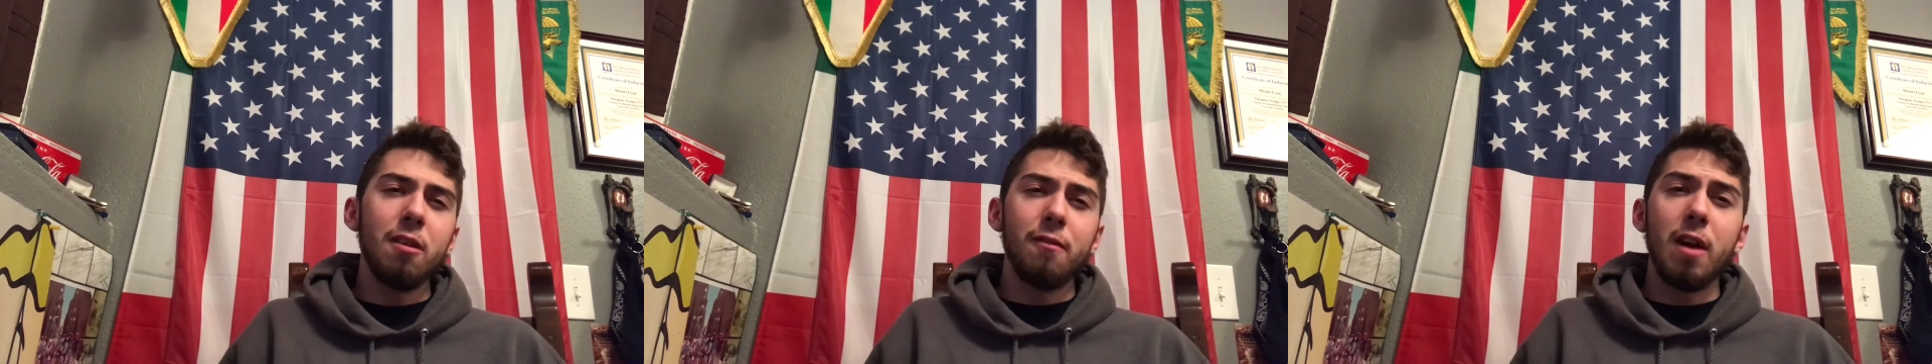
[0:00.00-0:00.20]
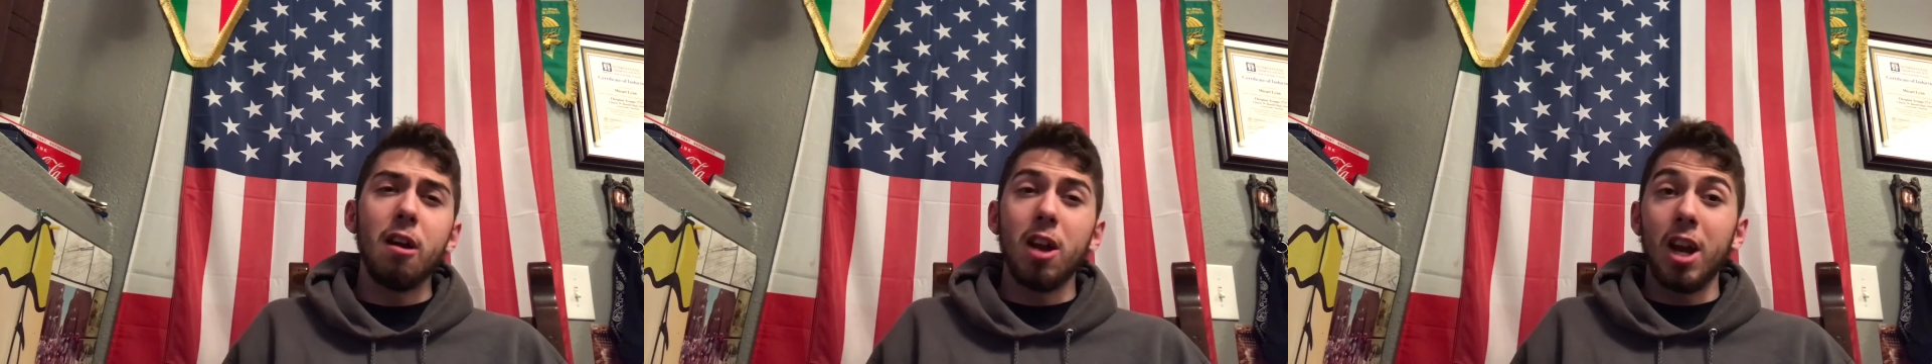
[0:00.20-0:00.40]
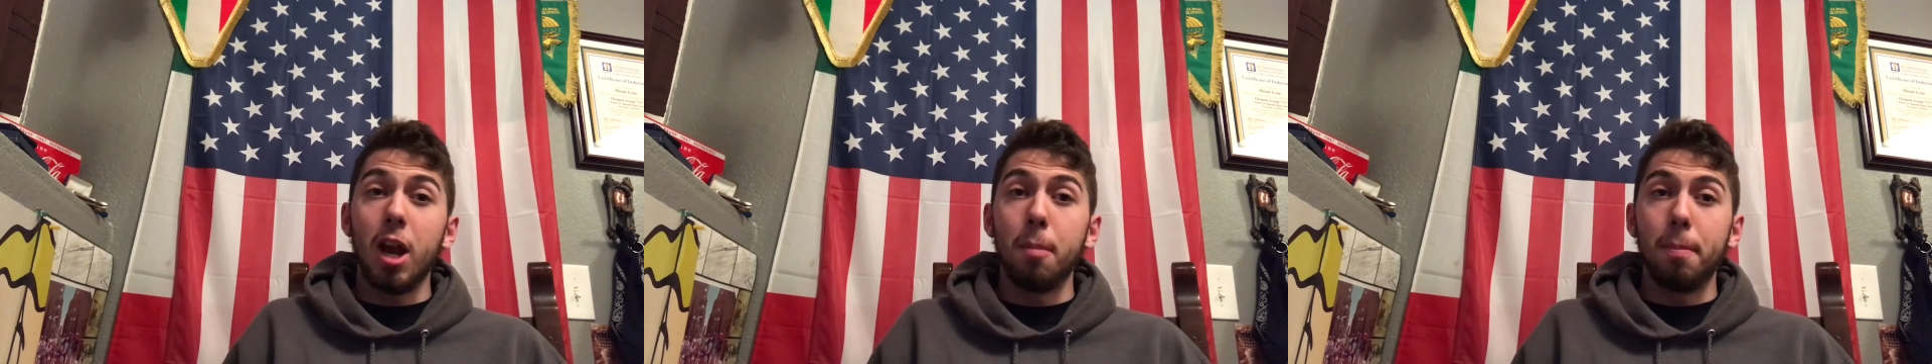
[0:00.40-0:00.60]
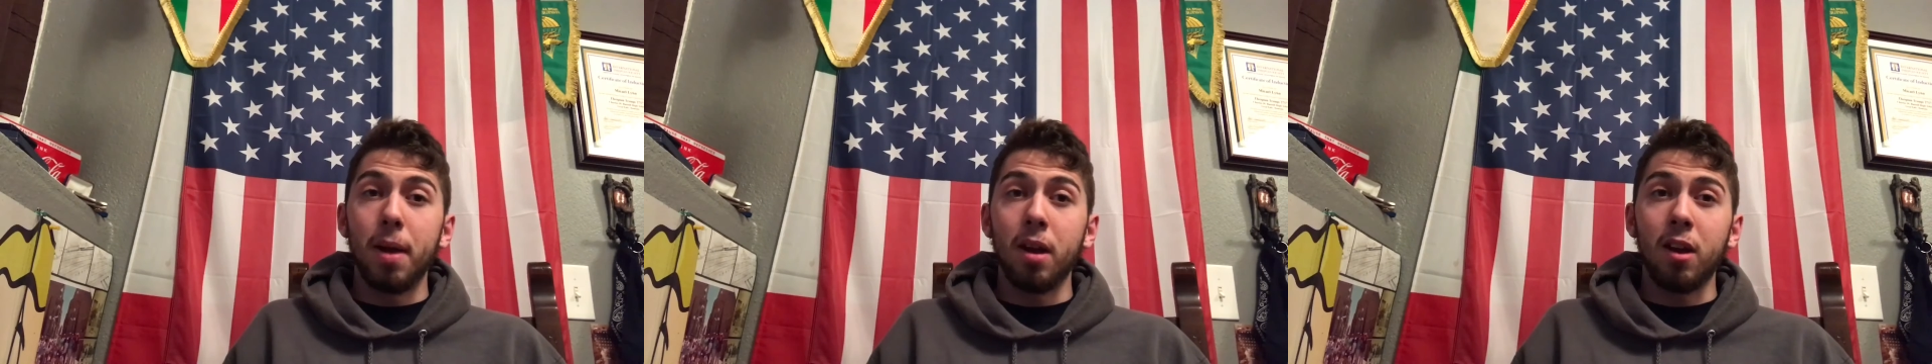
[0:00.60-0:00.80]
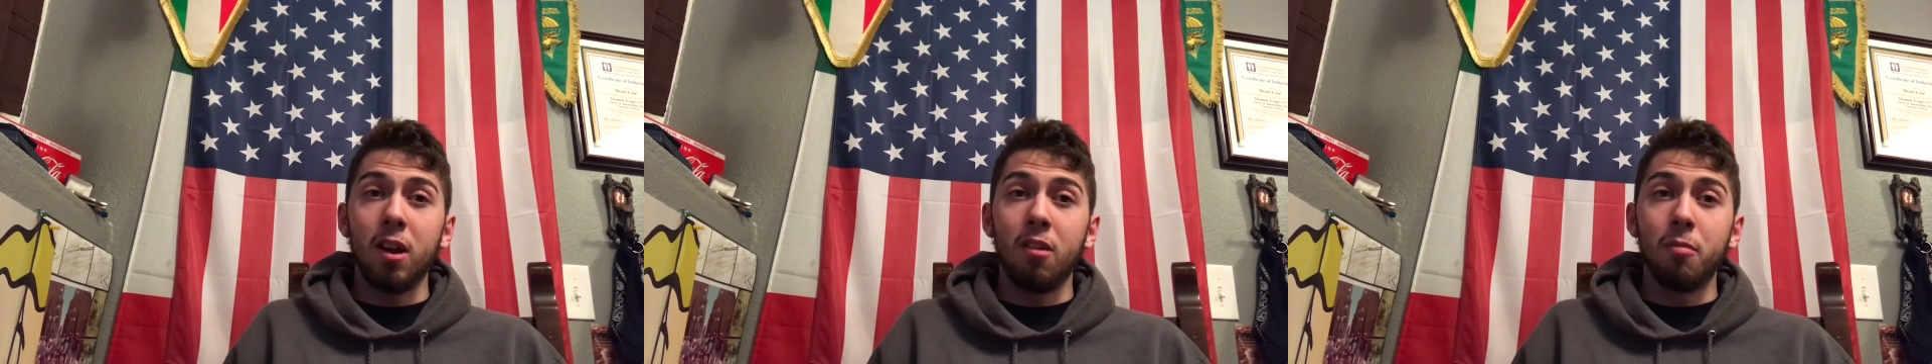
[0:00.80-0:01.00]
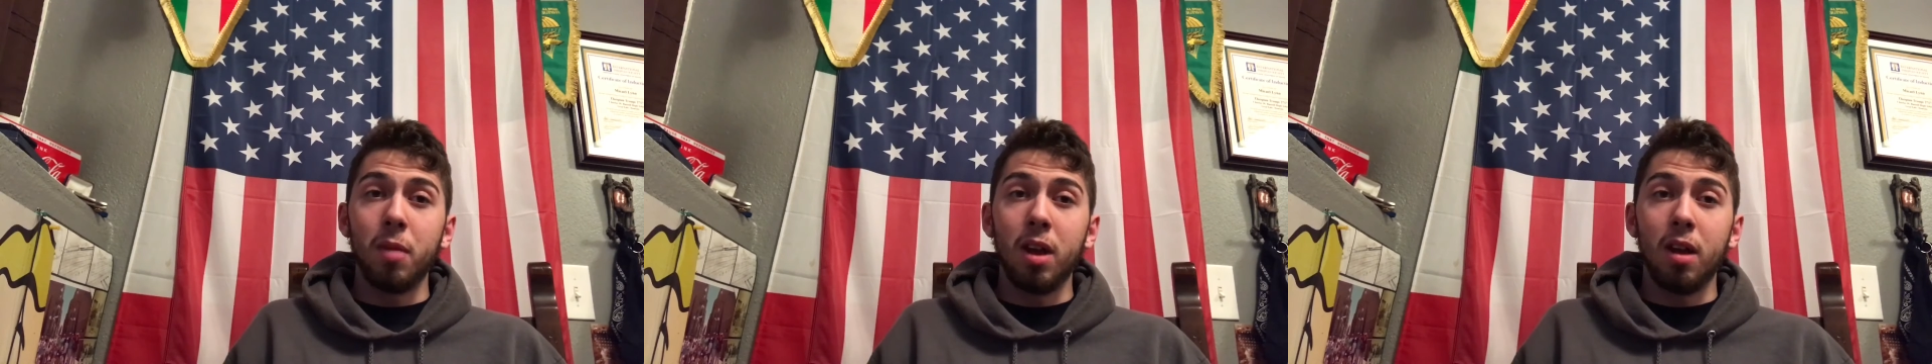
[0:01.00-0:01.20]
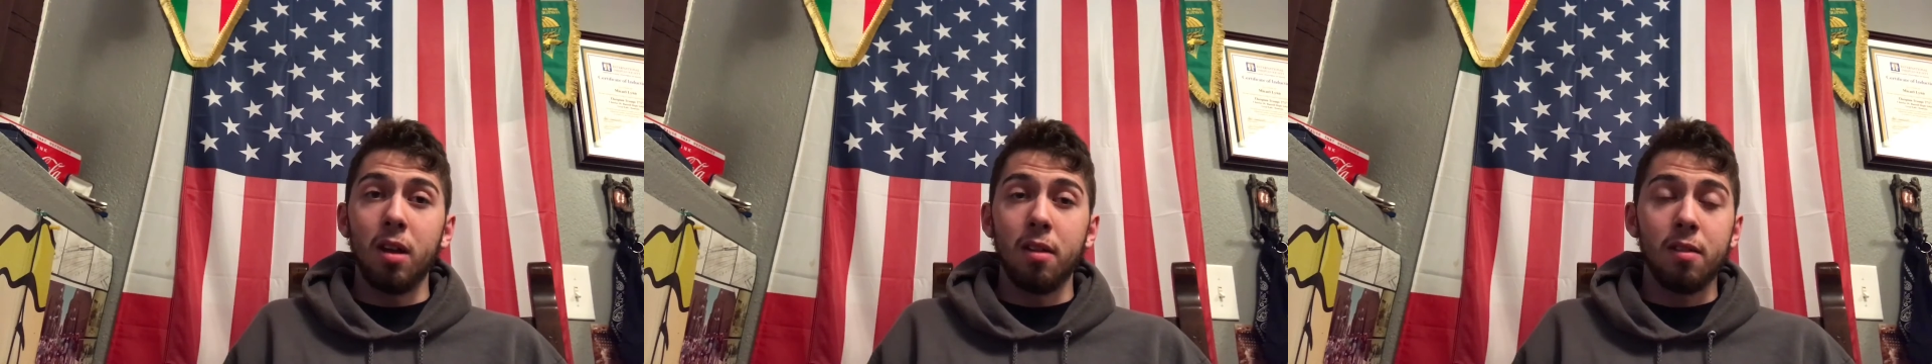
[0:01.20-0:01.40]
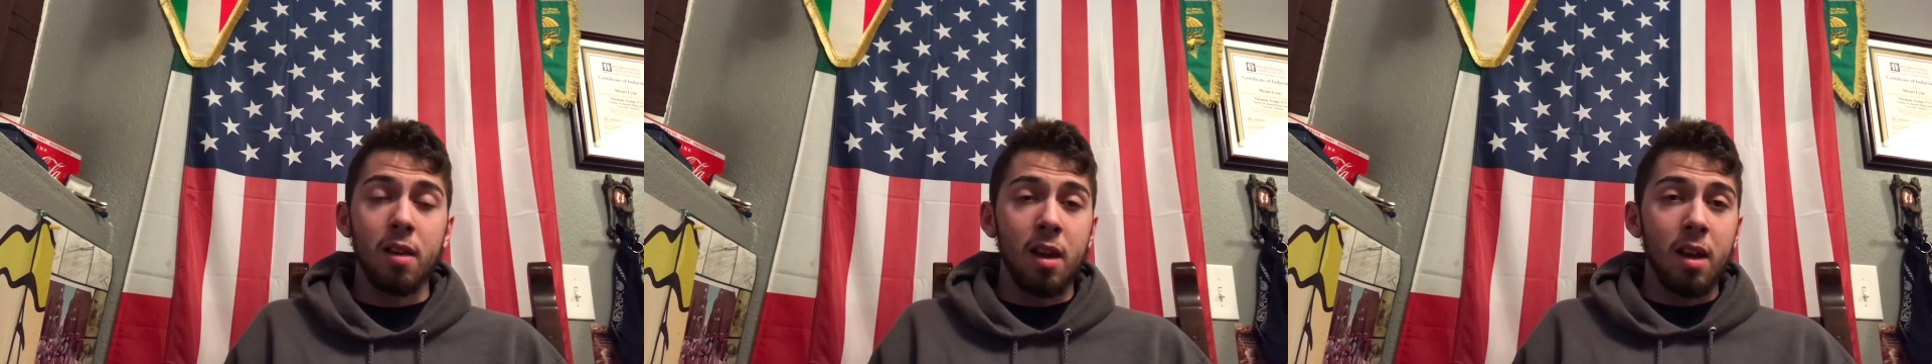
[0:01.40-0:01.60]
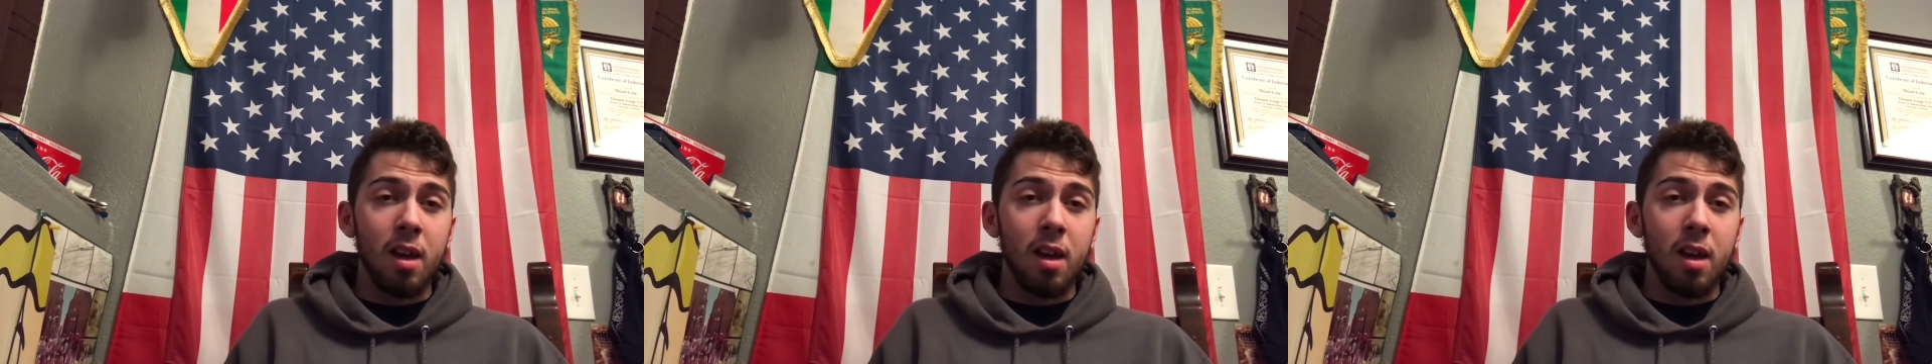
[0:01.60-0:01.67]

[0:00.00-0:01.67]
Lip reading: very nitpicky of me, is